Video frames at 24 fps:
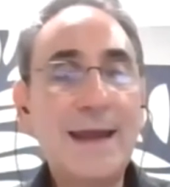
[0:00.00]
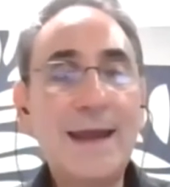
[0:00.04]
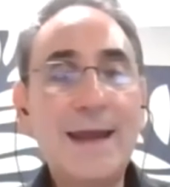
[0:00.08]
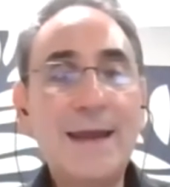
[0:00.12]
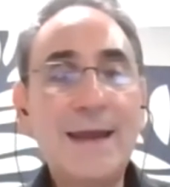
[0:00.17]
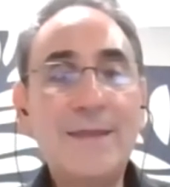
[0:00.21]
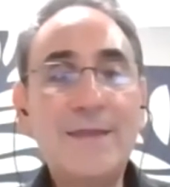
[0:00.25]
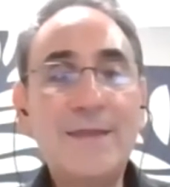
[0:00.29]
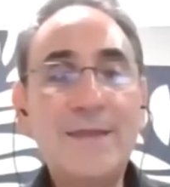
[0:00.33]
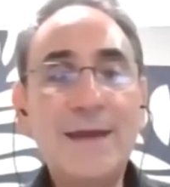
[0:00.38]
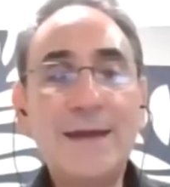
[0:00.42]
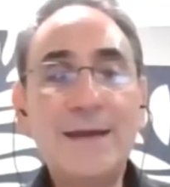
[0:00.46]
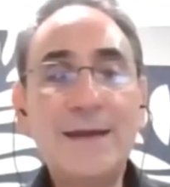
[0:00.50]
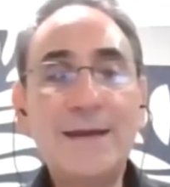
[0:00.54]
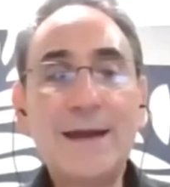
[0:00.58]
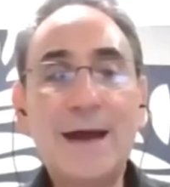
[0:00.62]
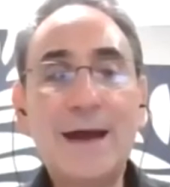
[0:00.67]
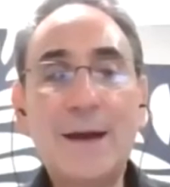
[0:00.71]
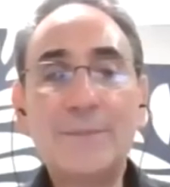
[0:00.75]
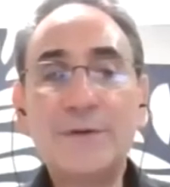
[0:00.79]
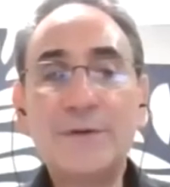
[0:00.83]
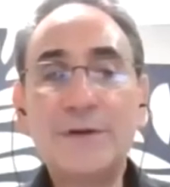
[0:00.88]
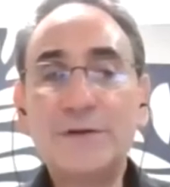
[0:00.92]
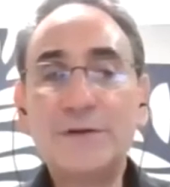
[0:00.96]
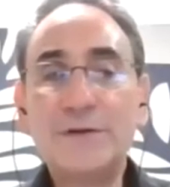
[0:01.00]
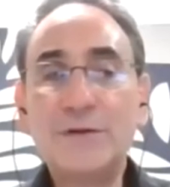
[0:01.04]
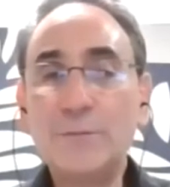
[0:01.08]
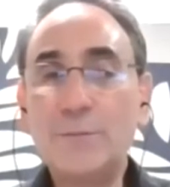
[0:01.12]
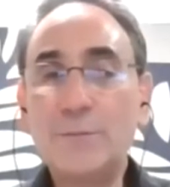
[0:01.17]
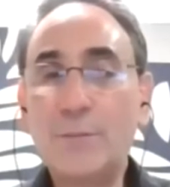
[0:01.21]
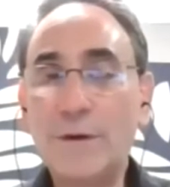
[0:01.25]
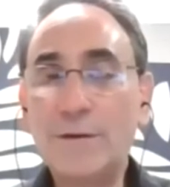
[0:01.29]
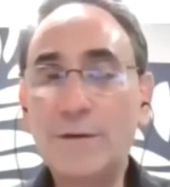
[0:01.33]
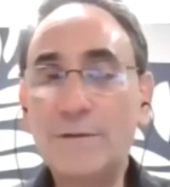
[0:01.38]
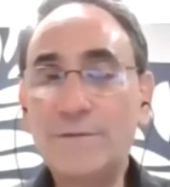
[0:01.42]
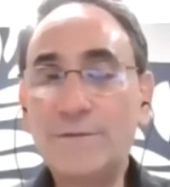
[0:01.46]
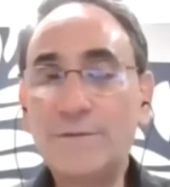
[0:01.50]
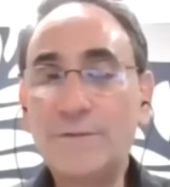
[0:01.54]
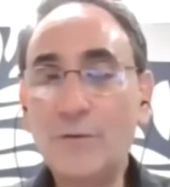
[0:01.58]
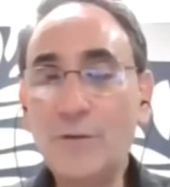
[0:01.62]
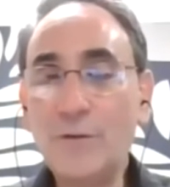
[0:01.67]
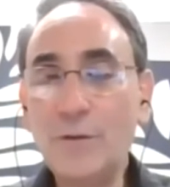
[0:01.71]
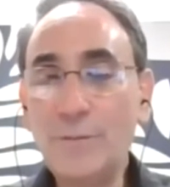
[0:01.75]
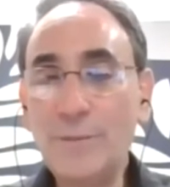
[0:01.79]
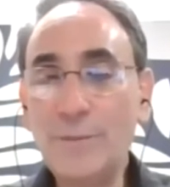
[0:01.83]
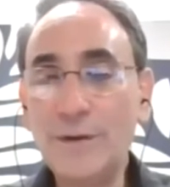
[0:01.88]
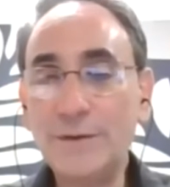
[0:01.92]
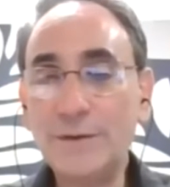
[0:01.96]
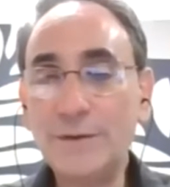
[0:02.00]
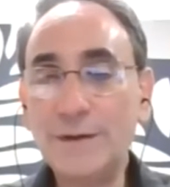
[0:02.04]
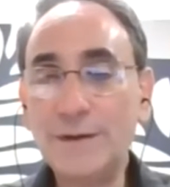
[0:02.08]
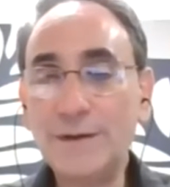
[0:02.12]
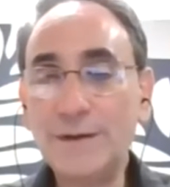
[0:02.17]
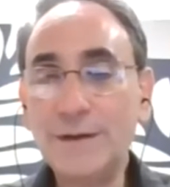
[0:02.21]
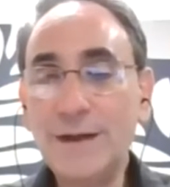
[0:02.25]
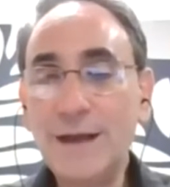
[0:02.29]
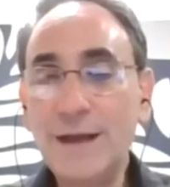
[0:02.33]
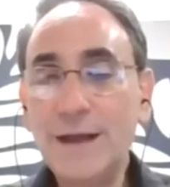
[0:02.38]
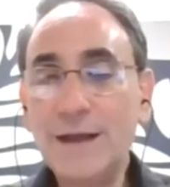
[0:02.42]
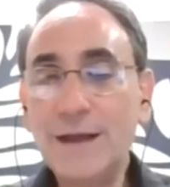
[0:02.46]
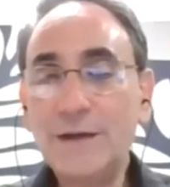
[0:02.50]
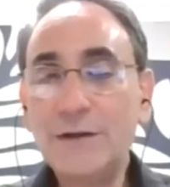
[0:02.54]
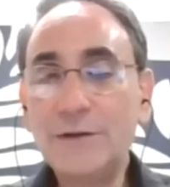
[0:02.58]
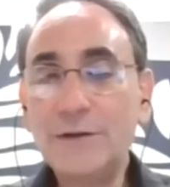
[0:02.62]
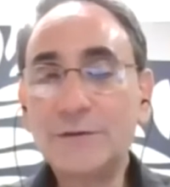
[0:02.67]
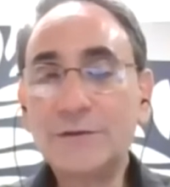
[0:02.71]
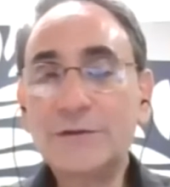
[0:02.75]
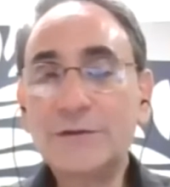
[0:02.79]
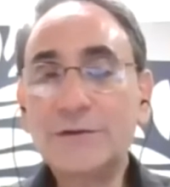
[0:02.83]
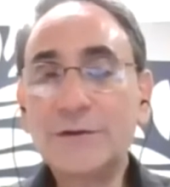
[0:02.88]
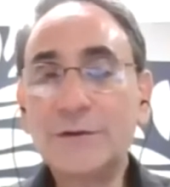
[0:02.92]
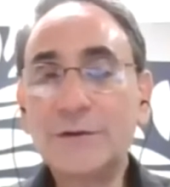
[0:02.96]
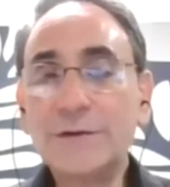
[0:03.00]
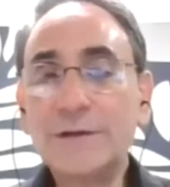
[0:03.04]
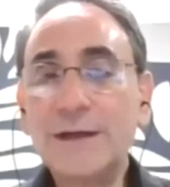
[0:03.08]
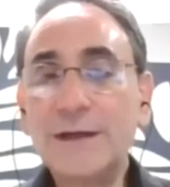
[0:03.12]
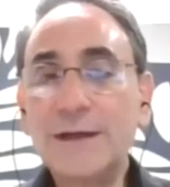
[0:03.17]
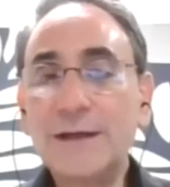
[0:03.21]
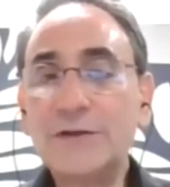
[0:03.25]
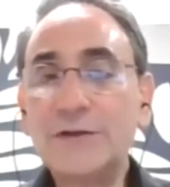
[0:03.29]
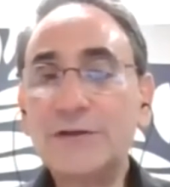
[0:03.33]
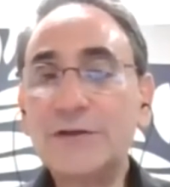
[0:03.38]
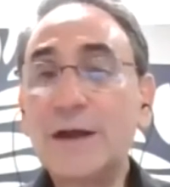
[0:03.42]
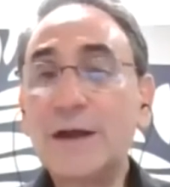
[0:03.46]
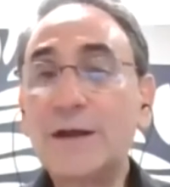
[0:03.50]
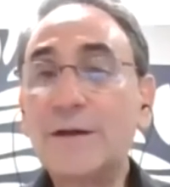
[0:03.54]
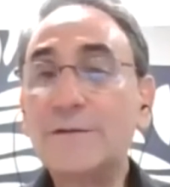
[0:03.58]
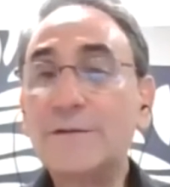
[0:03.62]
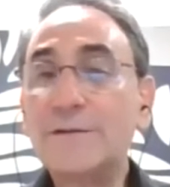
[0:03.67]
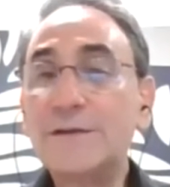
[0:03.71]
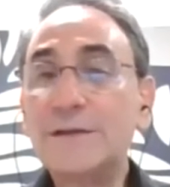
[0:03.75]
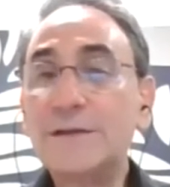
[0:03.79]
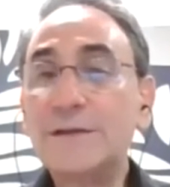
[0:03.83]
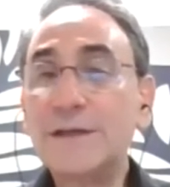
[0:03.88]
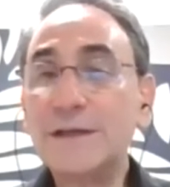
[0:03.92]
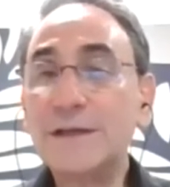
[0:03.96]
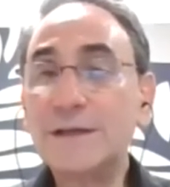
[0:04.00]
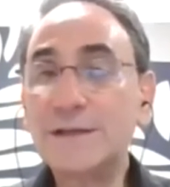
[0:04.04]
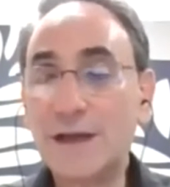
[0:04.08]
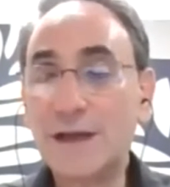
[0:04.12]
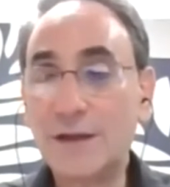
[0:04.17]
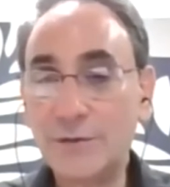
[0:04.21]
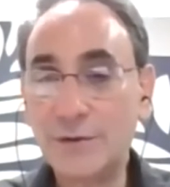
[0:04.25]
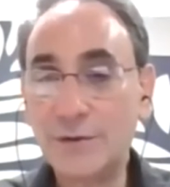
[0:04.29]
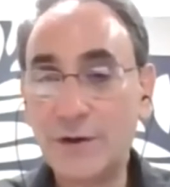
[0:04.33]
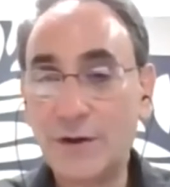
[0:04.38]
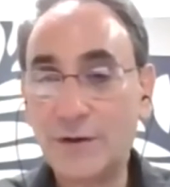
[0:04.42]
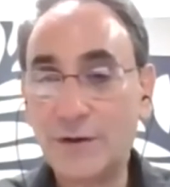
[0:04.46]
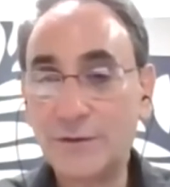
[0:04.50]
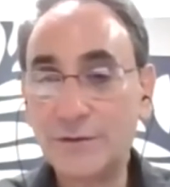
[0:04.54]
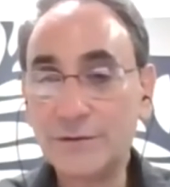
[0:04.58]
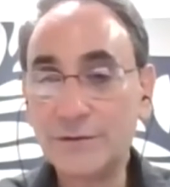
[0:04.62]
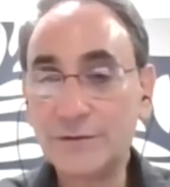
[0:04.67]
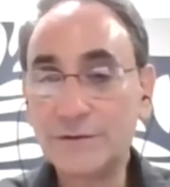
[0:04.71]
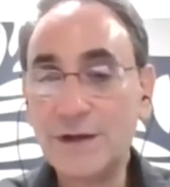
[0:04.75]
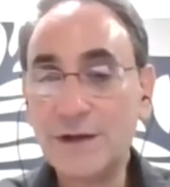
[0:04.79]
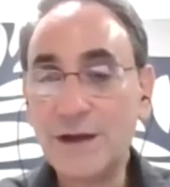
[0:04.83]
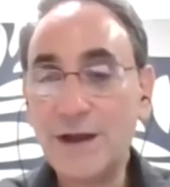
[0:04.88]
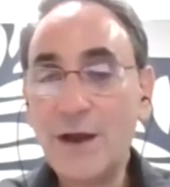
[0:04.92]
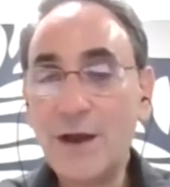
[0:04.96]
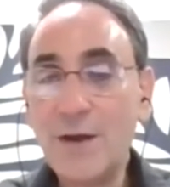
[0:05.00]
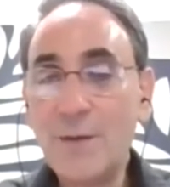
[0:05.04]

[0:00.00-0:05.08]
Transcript: And then up to 2.4 million, you'll start to get a check of $600.